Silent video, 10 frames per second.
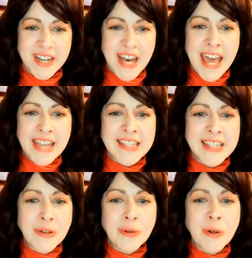I hadn't
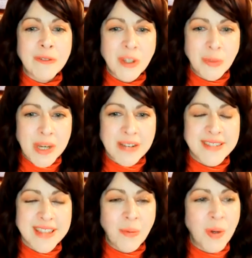seen her in a few
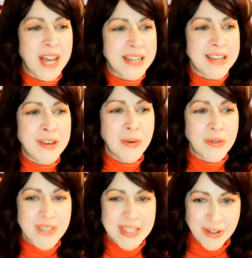months, and when I did go to
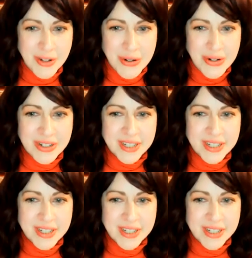visit her,